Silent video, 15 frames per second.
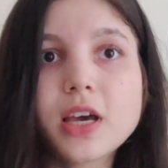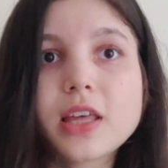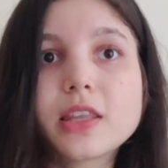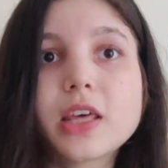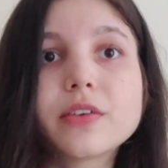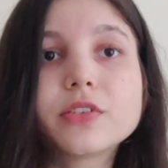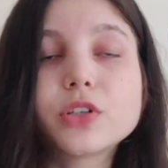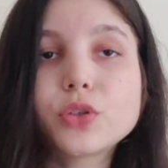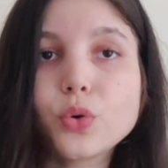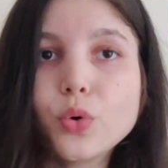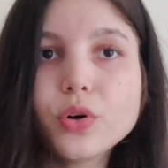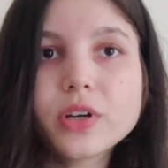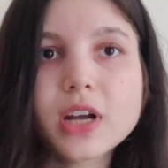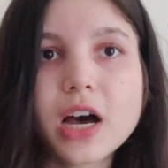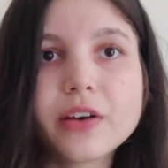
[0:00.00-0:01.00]
There were no
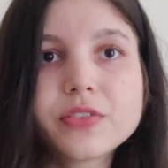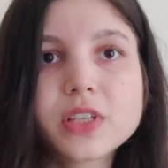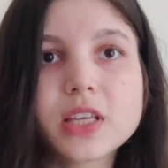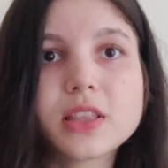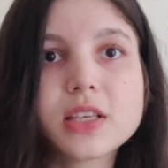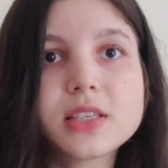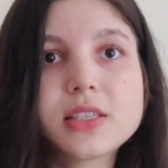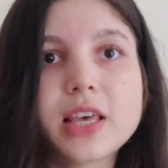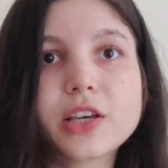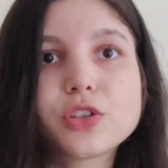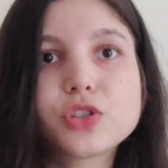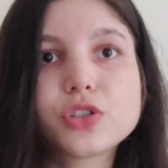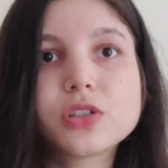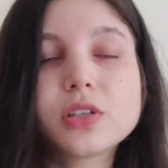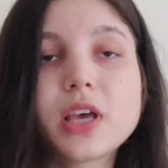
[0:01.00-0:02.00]
graphs in this
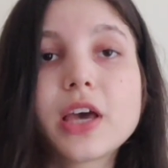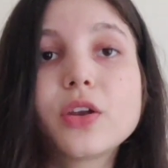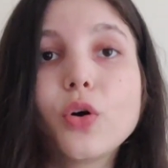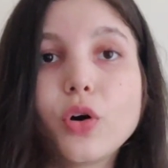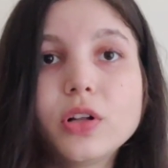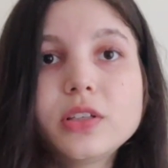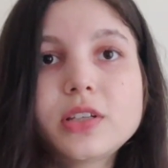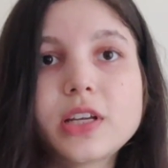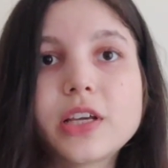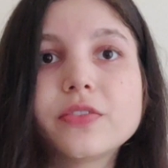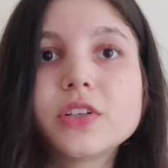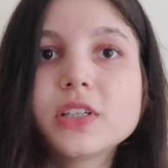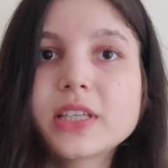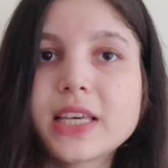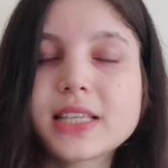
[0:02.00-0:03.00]
section and all 3
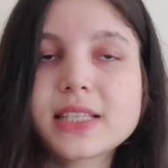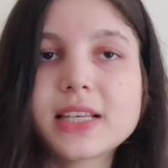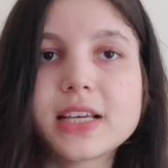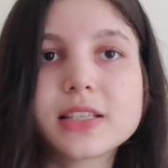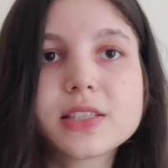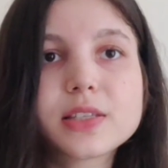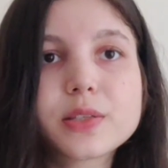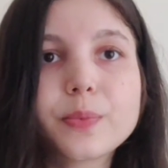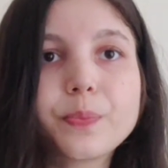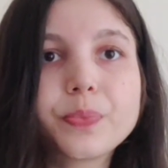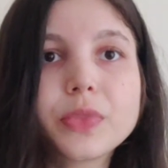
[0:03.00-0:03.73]
were caselets.